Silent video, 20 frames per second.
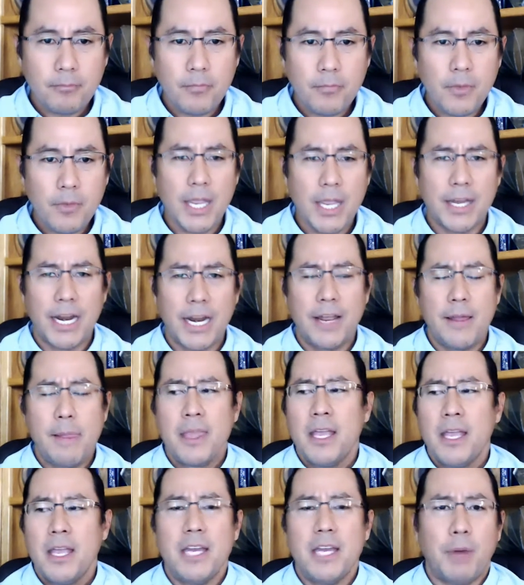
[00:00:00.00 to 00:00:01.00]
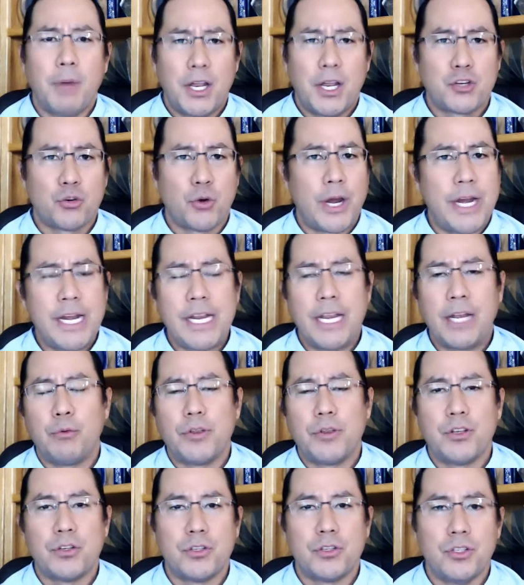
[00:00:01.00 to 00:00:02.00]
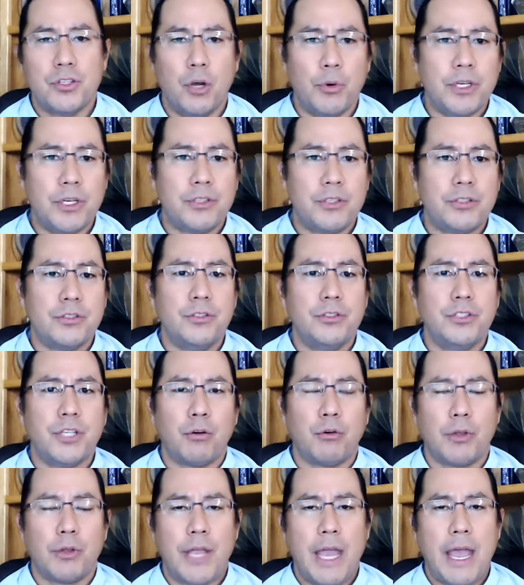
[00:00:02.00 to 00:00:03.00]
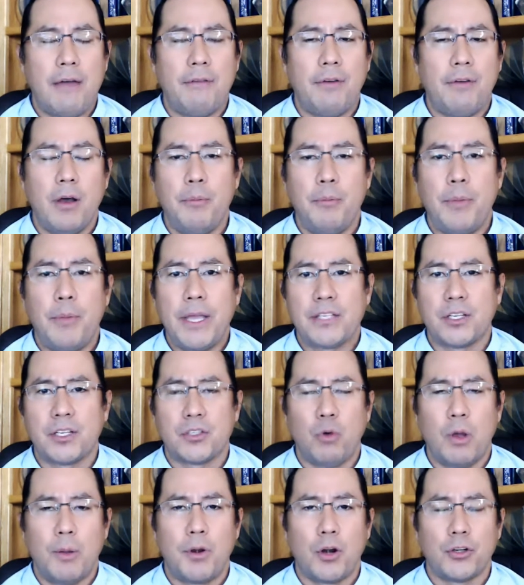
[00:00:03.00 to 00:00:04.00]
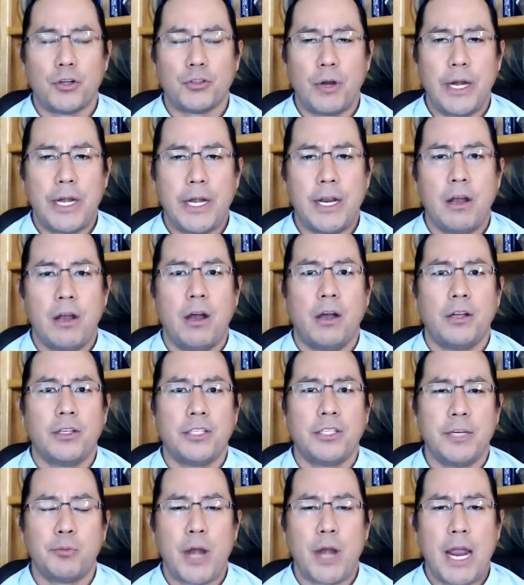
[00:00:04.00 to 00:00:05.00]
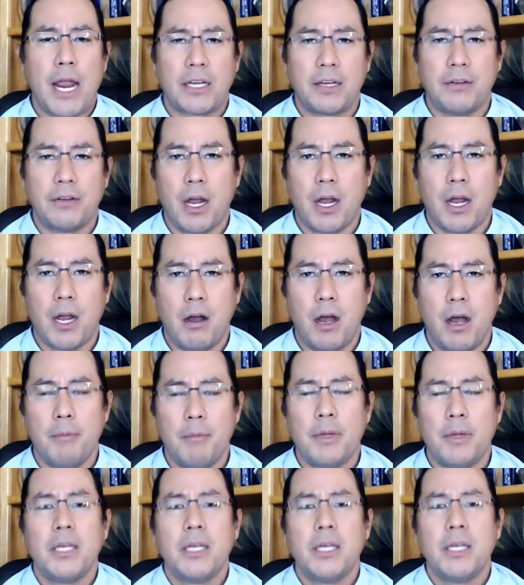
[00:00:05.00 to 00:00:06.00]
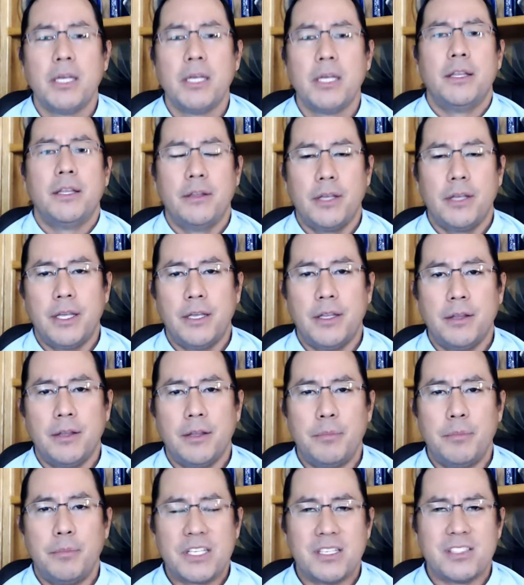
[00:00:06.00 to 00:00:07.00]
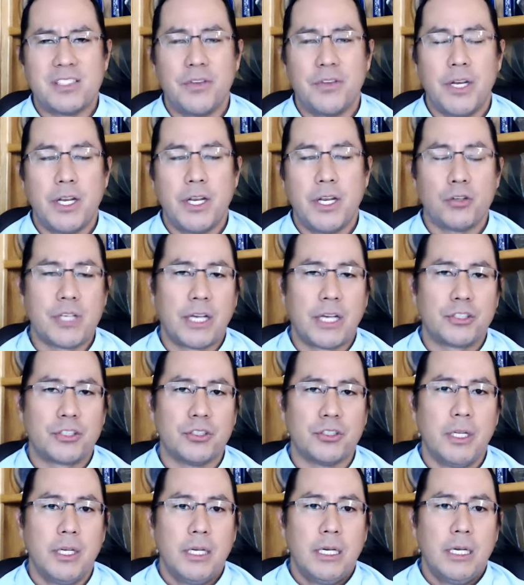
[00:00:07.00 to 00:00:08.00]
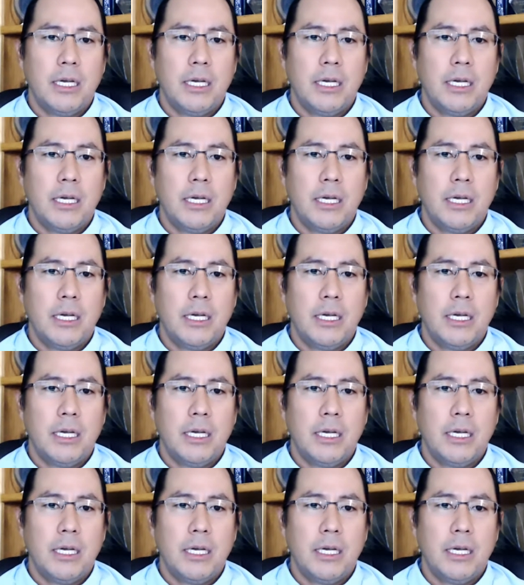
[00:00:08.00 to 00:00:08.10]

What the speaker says: And in my training, and we generally have a basics webinar training on teamreactive.com in the business video section.